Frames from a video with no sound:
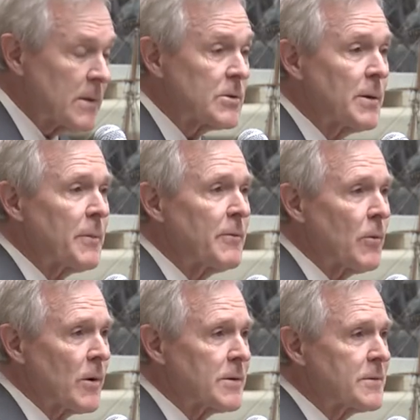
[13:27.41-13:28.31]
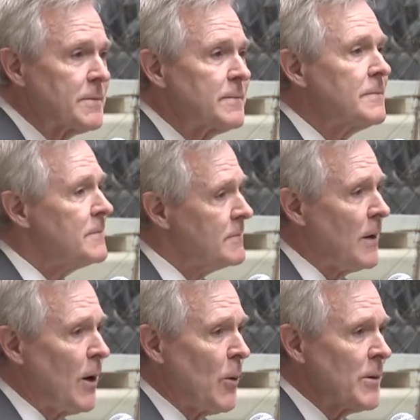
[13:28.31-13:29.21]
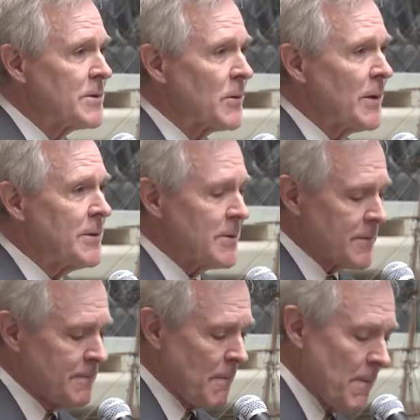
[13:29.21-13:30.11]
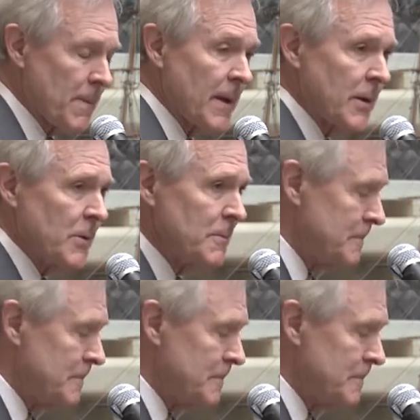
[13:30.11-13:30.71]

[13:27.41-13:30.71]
Semper Fortis, always courageous. Thank you.